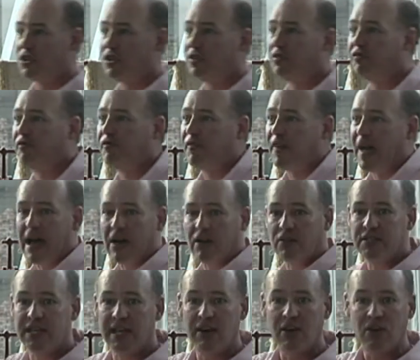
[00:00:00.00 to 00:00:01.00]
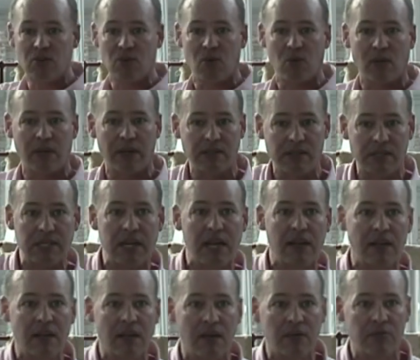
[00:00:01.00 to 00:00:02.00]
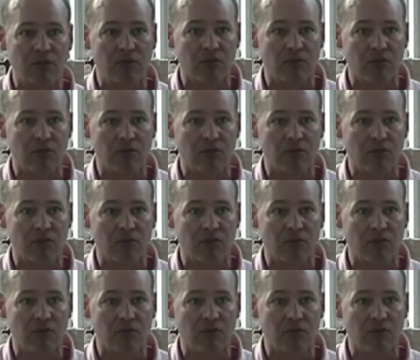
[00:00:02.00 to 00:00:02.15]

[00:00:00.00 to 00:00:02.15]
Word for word: the foul territory and setting up the